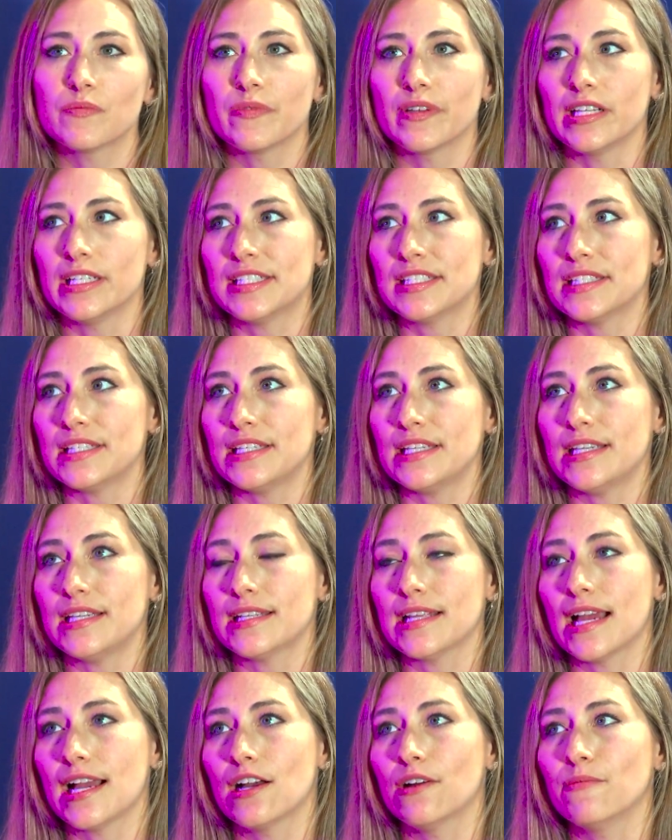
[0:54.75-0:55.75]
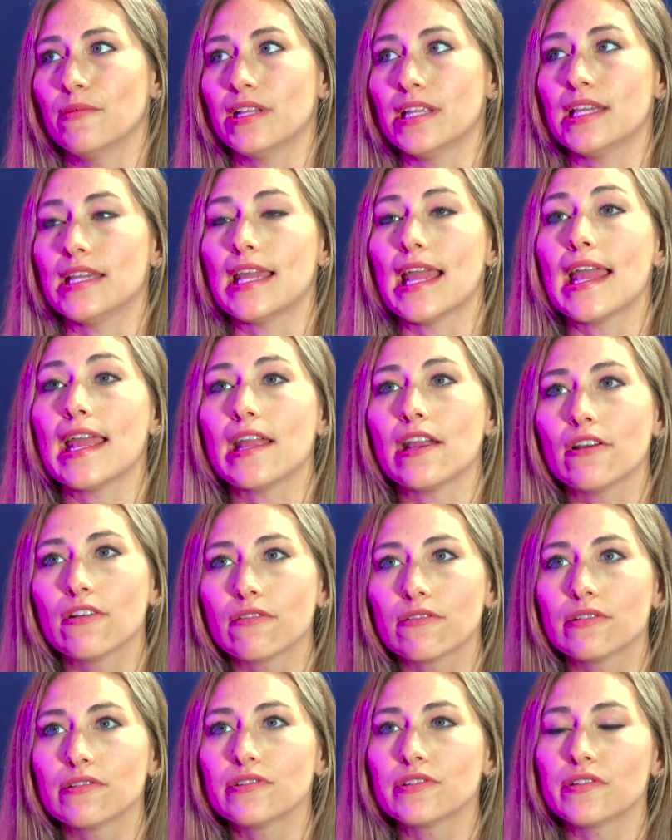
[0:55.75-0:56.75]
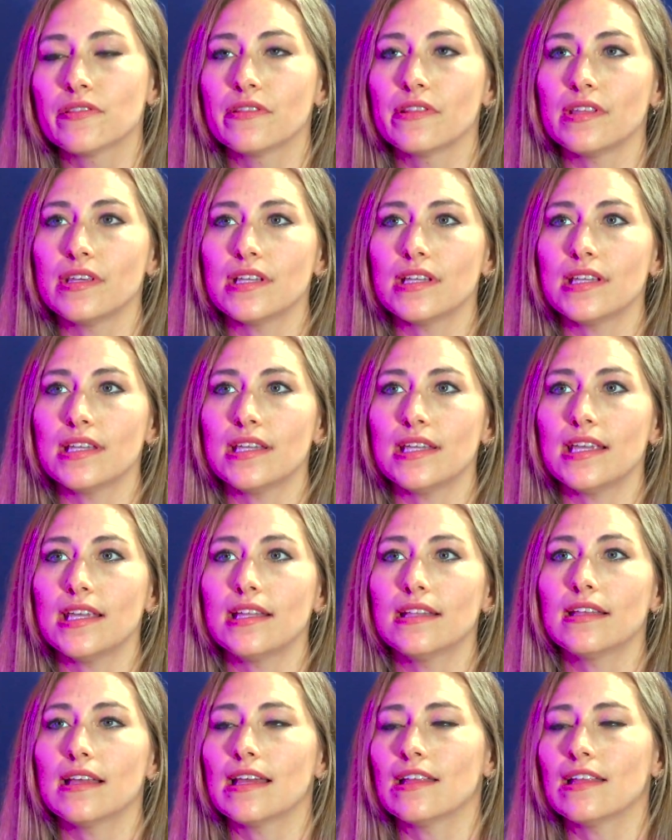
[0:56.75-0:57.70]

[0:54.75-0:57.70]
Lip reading: by seeing how many errors in thinking,